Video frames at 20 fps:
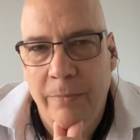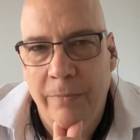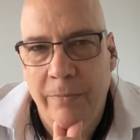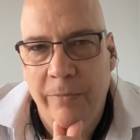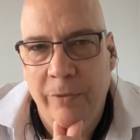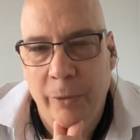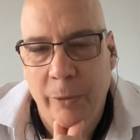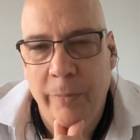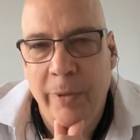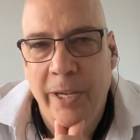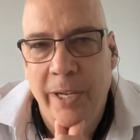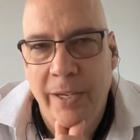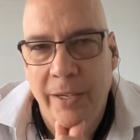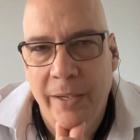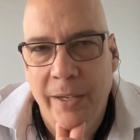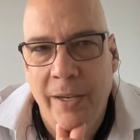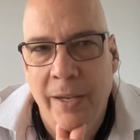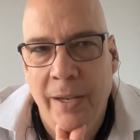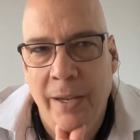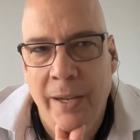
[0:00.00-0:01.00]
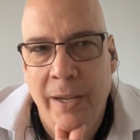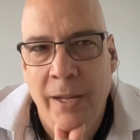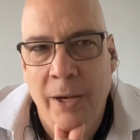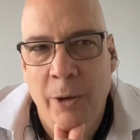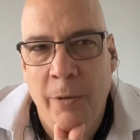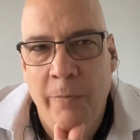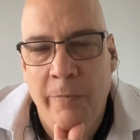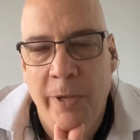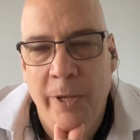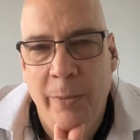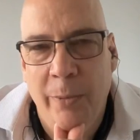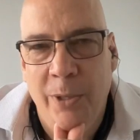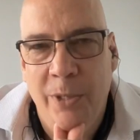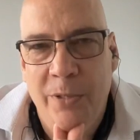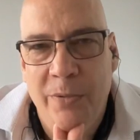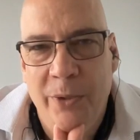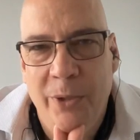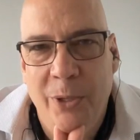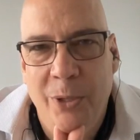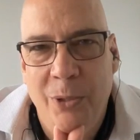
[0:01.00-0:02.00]
for me, and hopefully it was
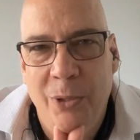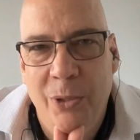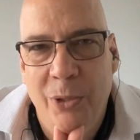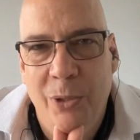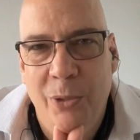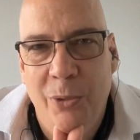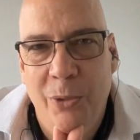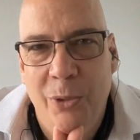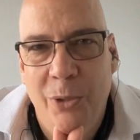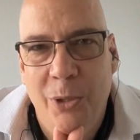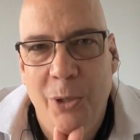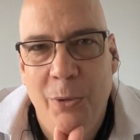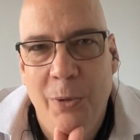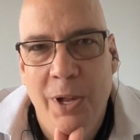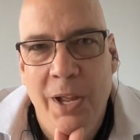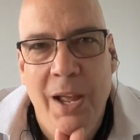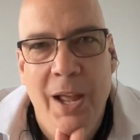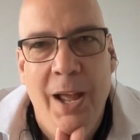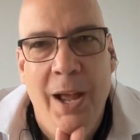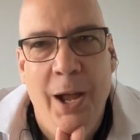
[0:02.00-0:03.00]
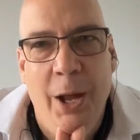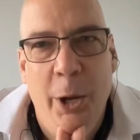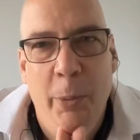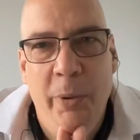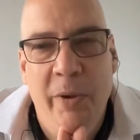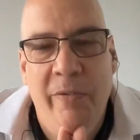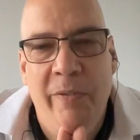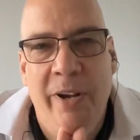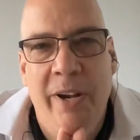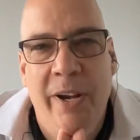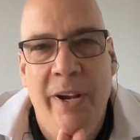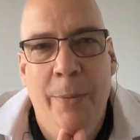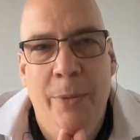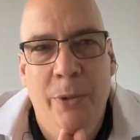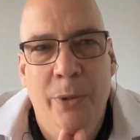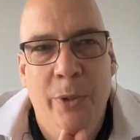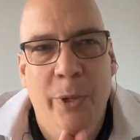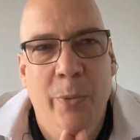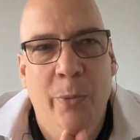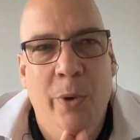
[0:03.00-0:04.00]
for you too. So, I hope you have an
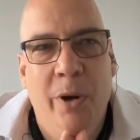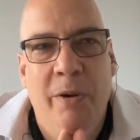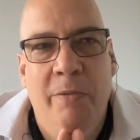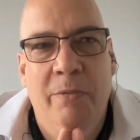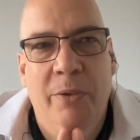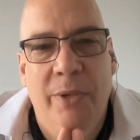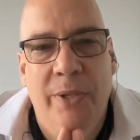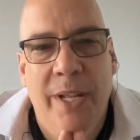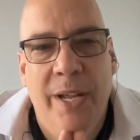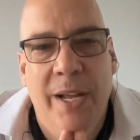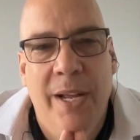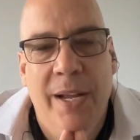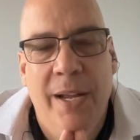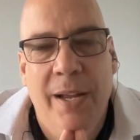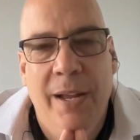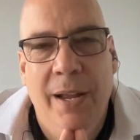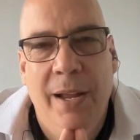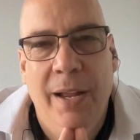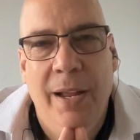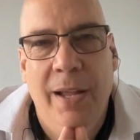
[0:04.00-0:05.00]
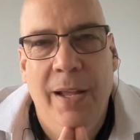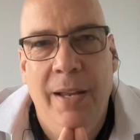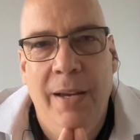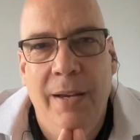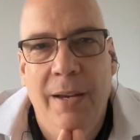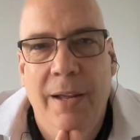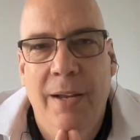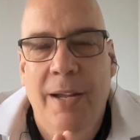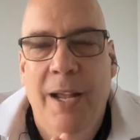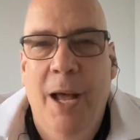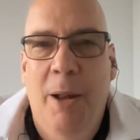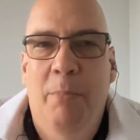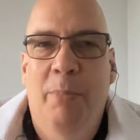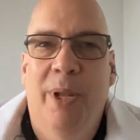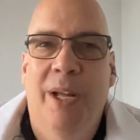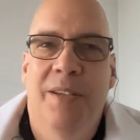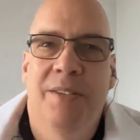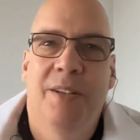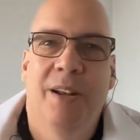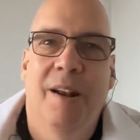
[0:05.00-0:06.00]
absolutely wonderful day, and God
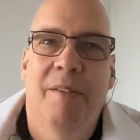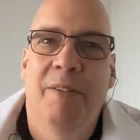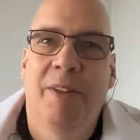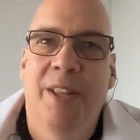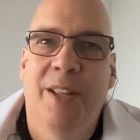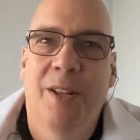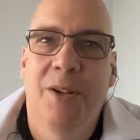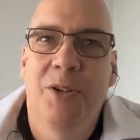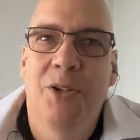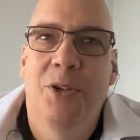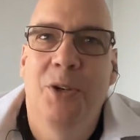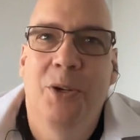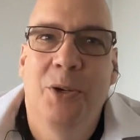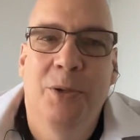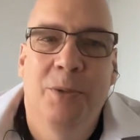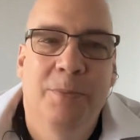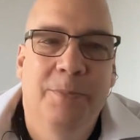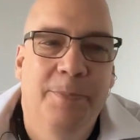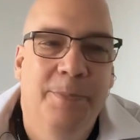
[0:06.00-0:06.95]
bless in everything that you do.